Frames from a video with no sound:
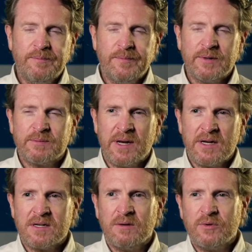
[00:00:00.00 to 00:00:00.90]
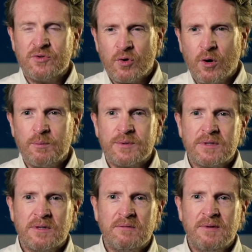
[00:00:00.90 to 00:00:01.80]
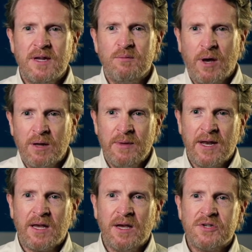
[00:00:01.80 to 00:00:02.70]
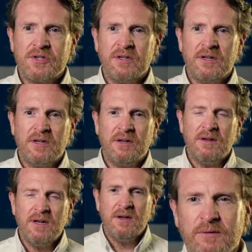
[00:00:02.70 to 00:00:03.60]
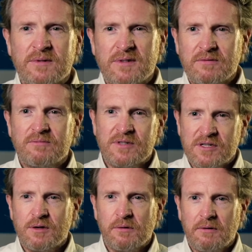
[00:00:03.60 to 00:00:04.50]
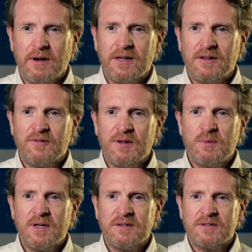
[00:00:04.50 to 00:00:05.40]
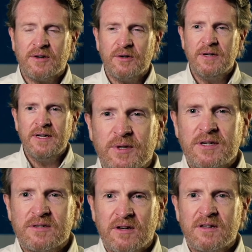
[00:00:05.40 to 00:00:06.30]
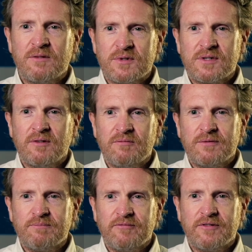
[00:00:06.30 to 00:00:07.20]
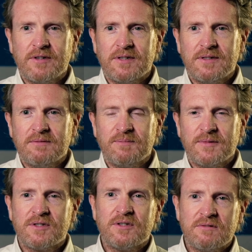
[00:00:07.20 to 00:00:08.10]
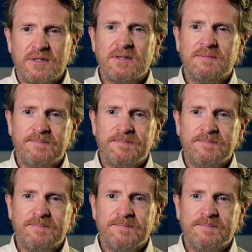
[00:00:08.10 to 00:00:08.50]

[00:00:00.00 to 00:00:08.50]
I was managing it with drops and pain medication, and it was deteriorating a fair bit. And so we decided that it was time for the surgery.